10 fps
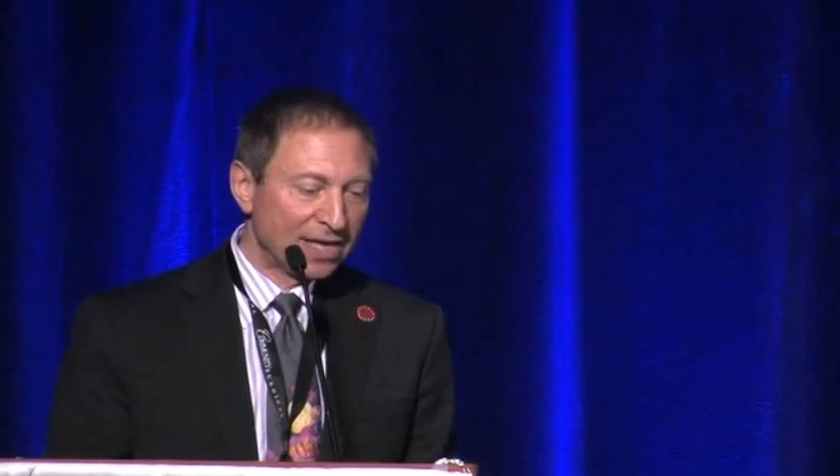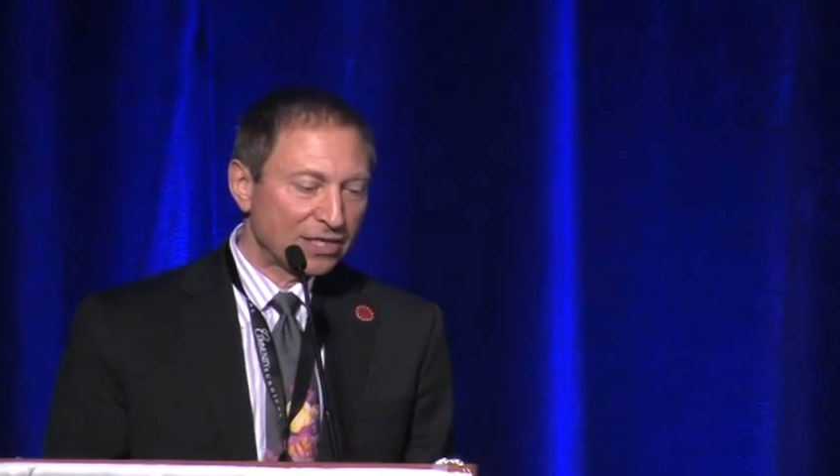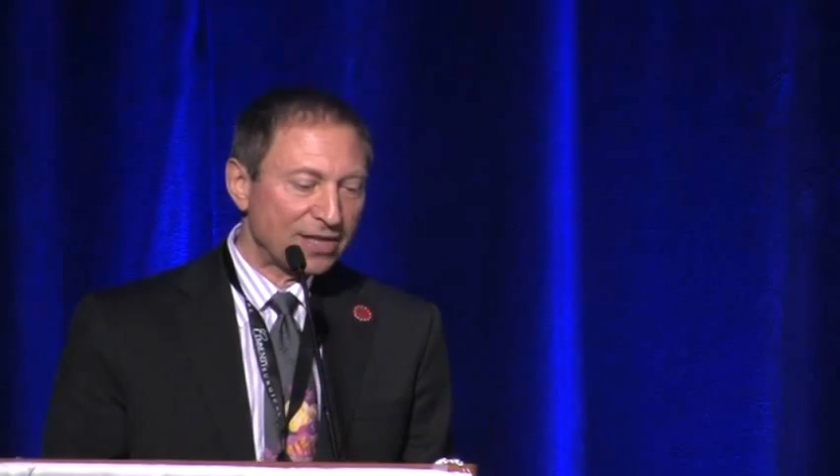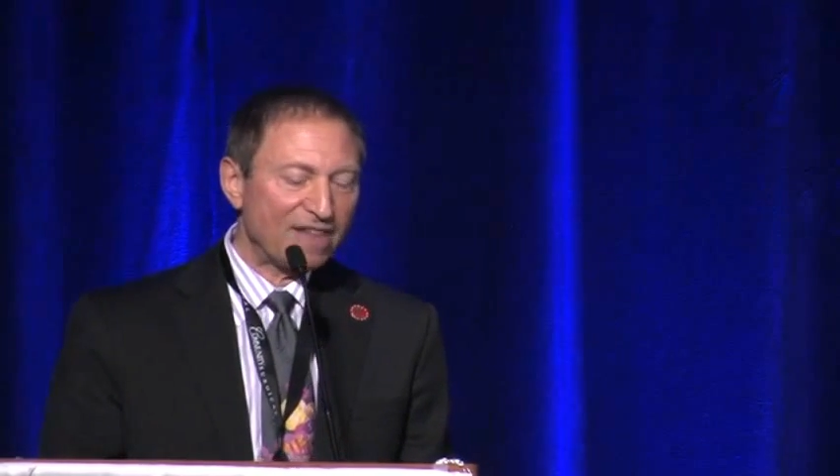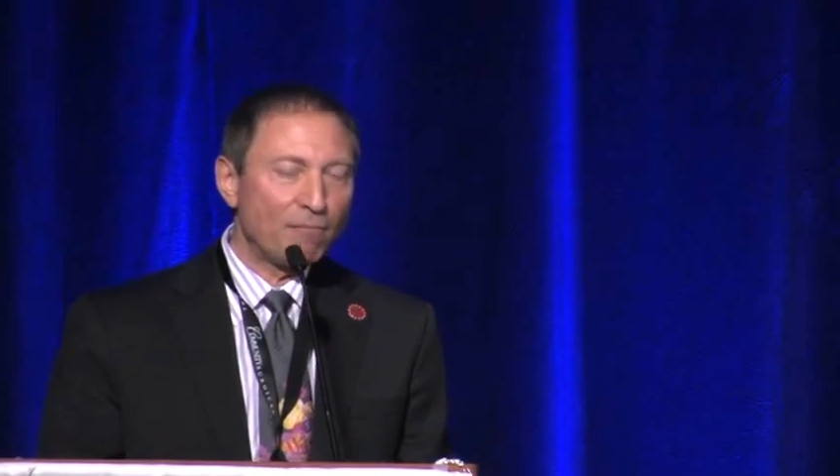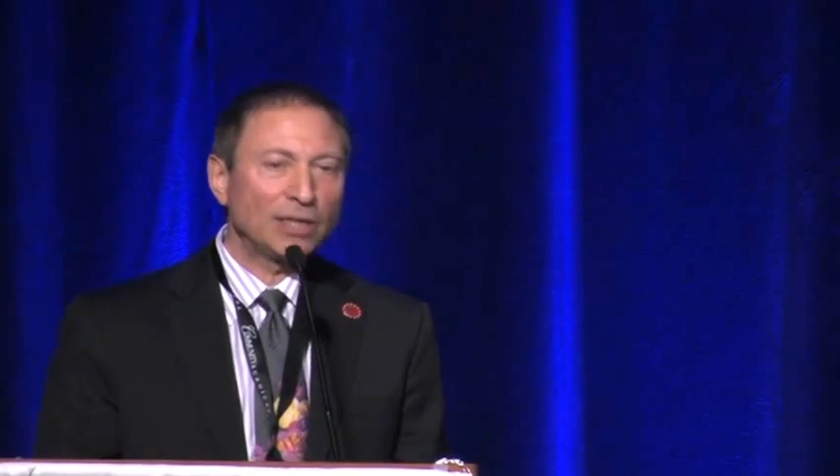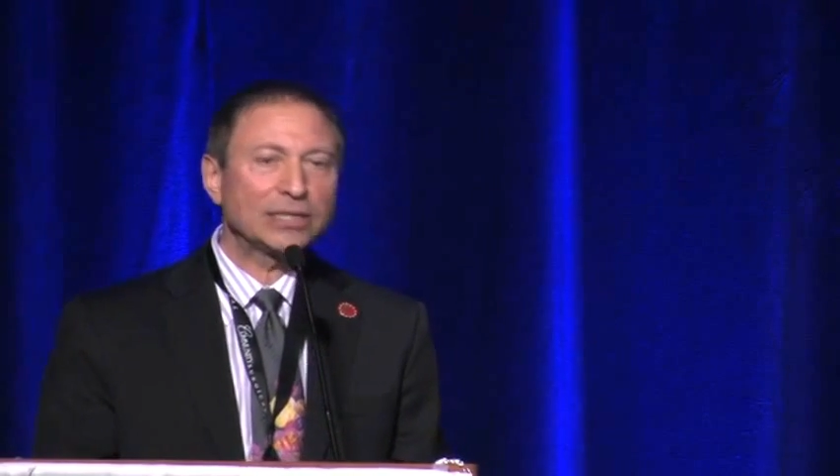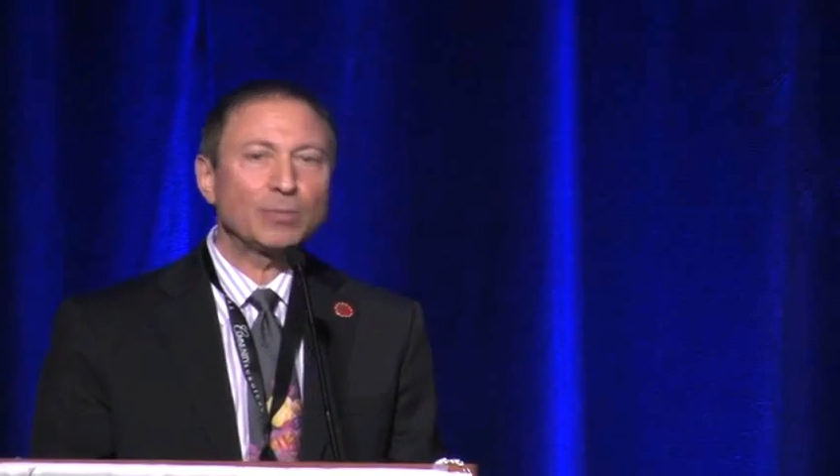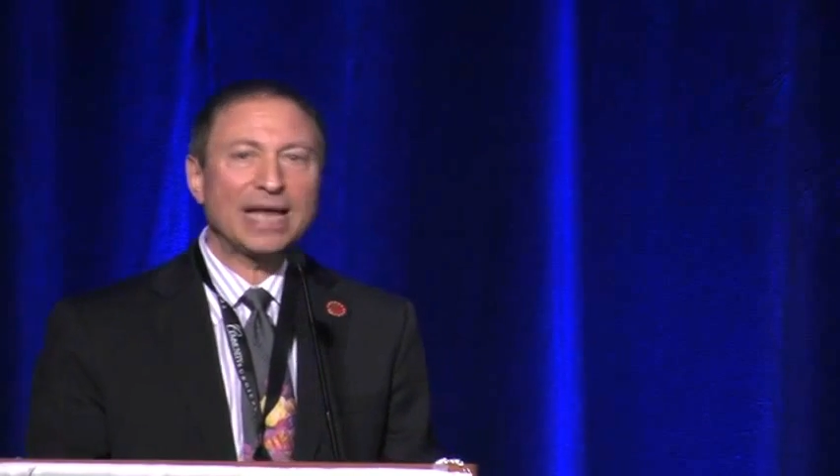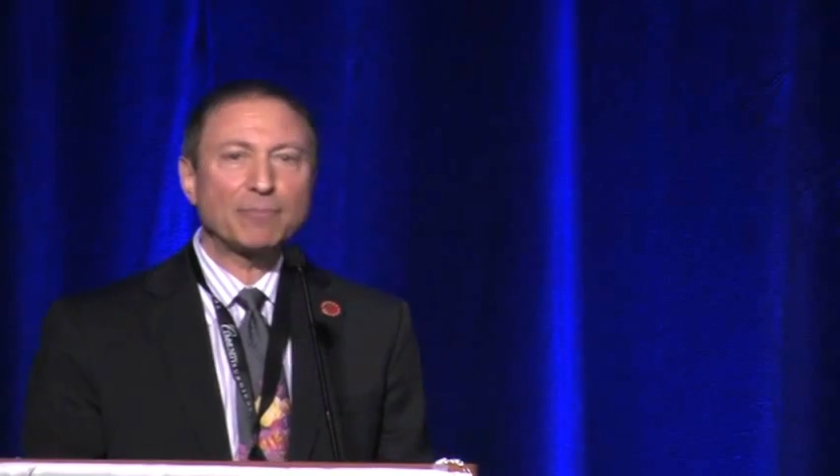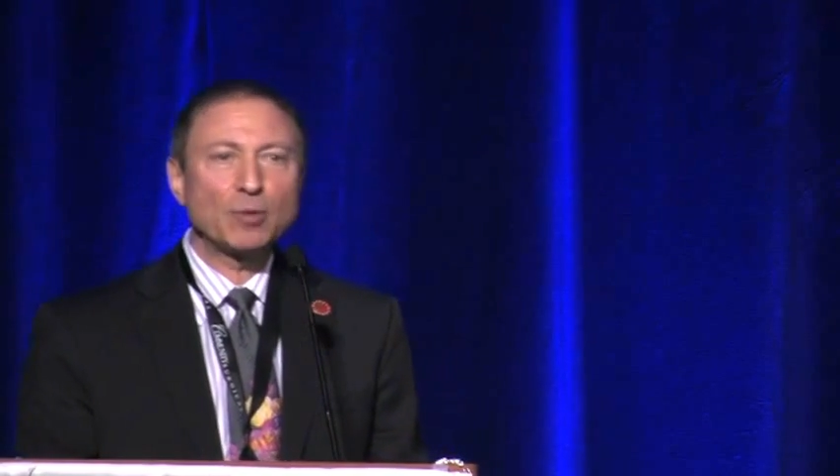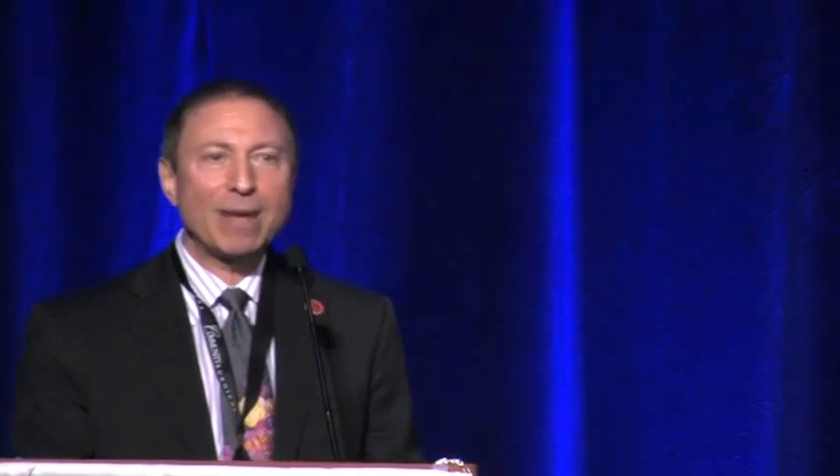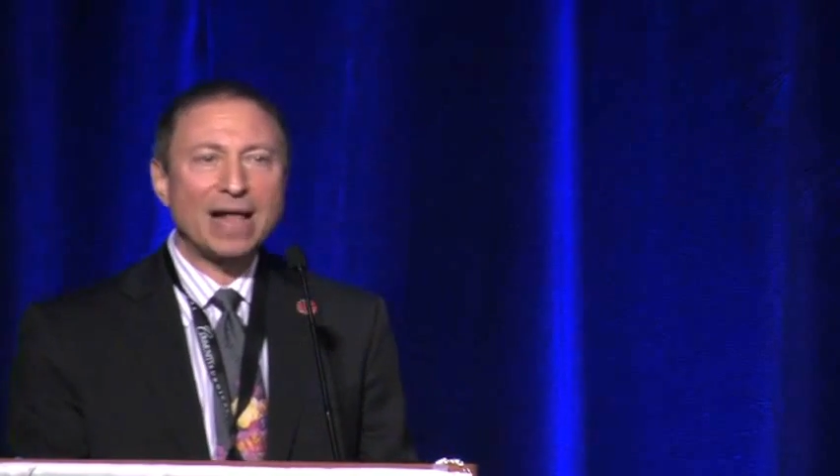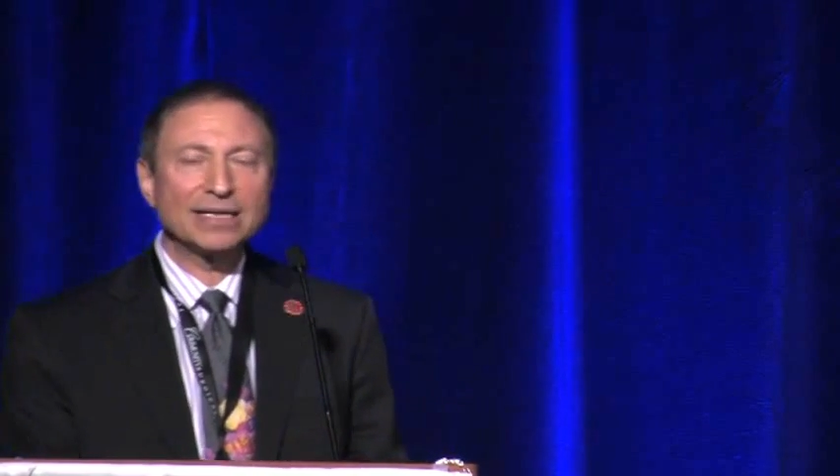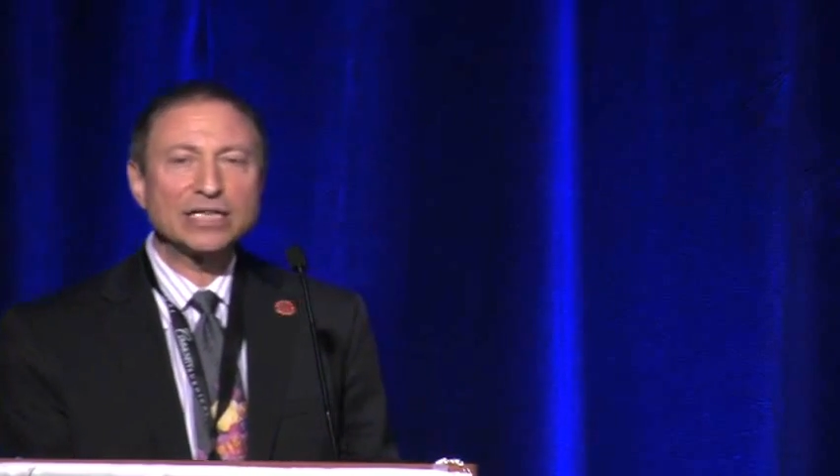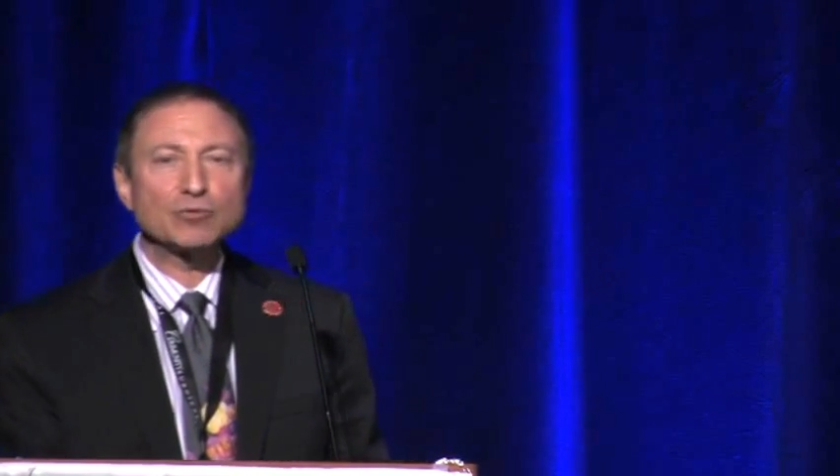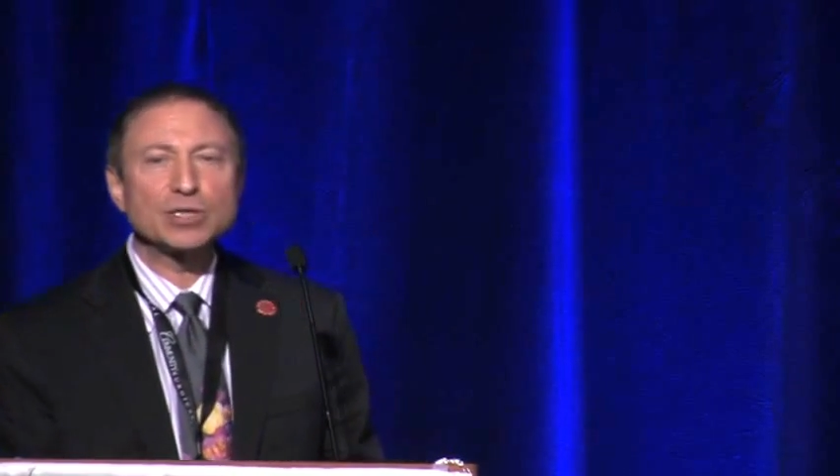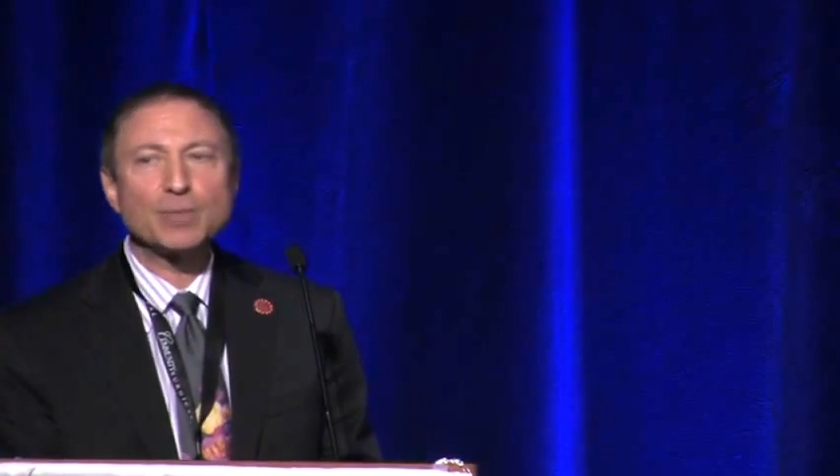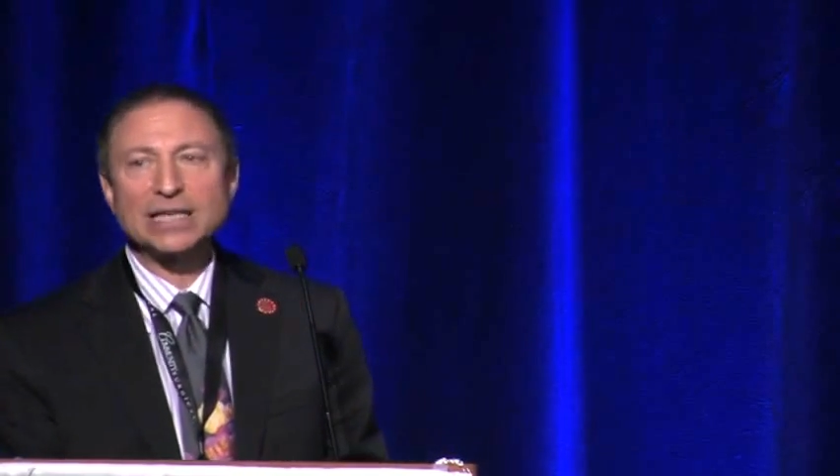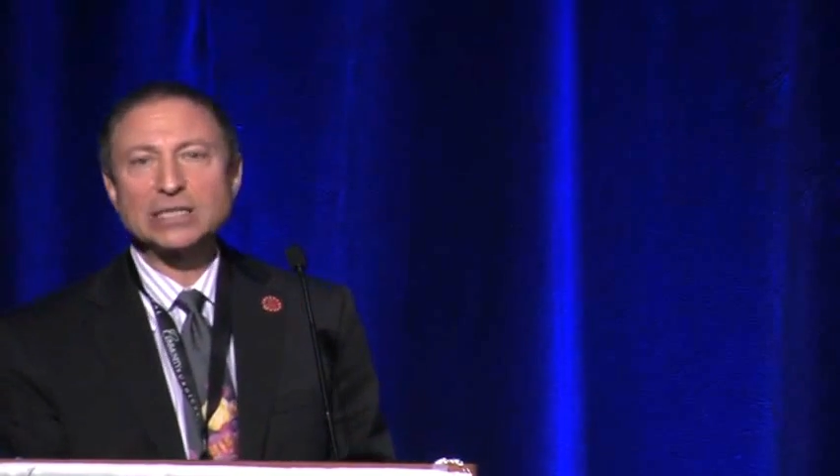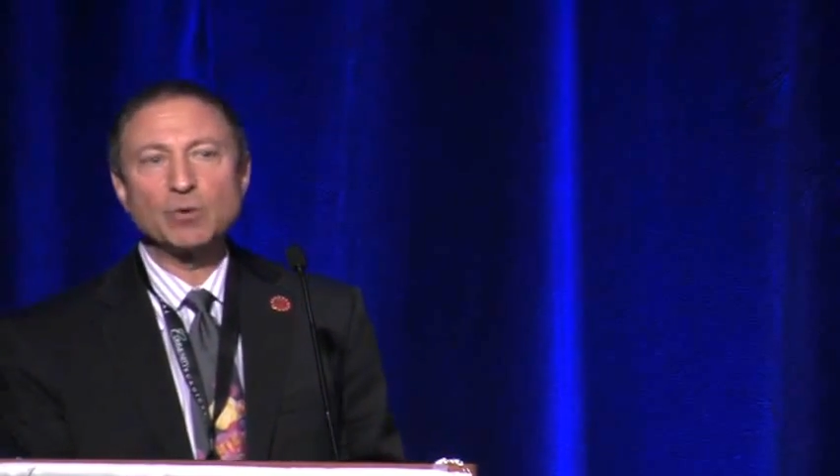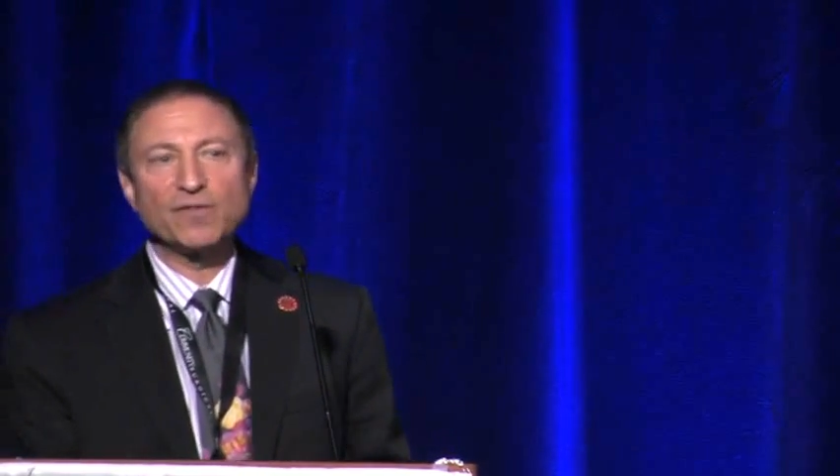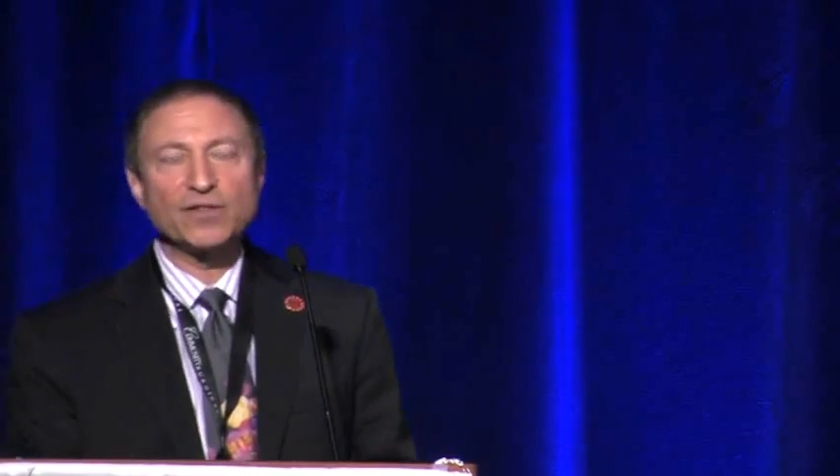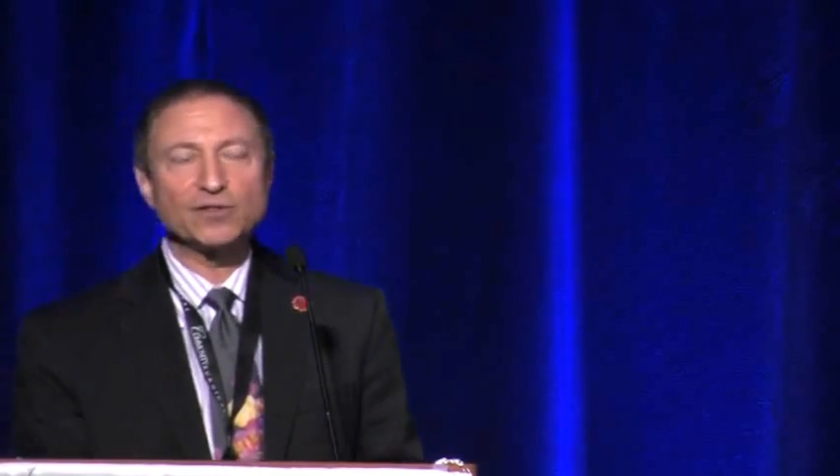So they have multiple abnormalities responsible